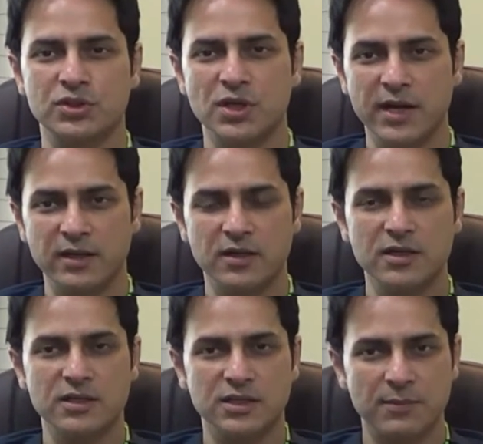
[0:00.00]

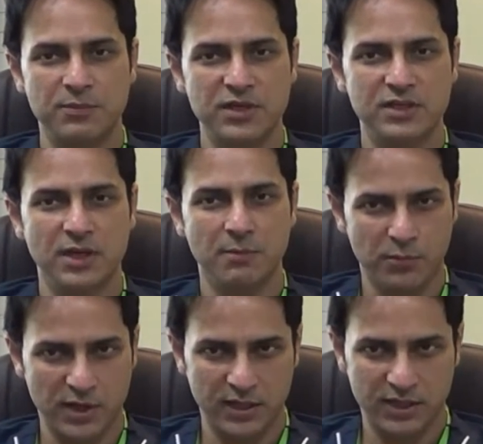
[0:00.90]
Third step is
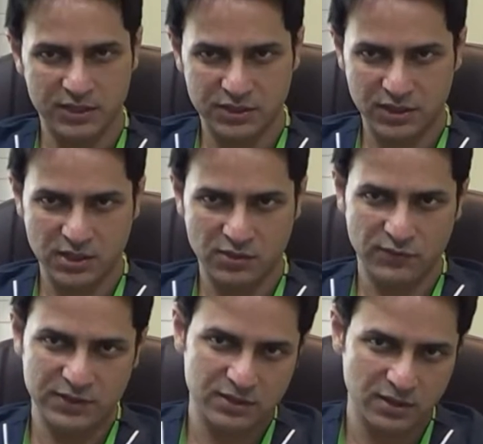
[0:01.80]
implantation, in
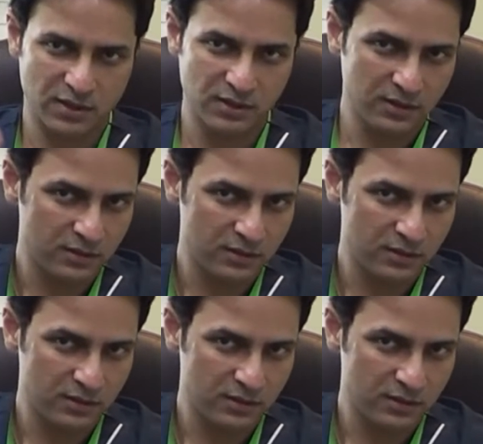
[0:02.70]
which the